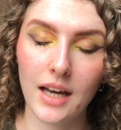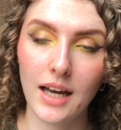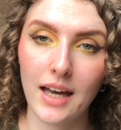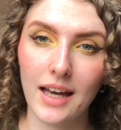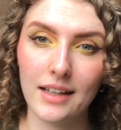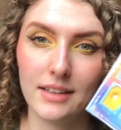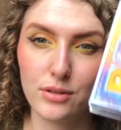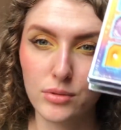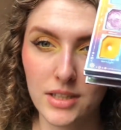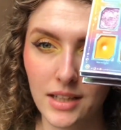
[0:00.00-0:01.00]
And this
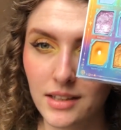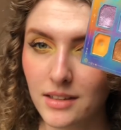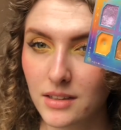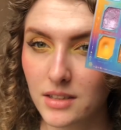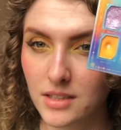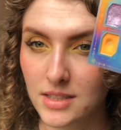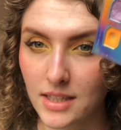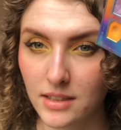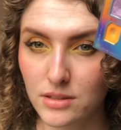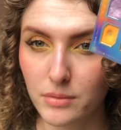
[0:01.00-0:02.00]
was like a
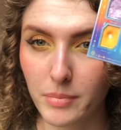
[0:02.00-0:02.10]
6th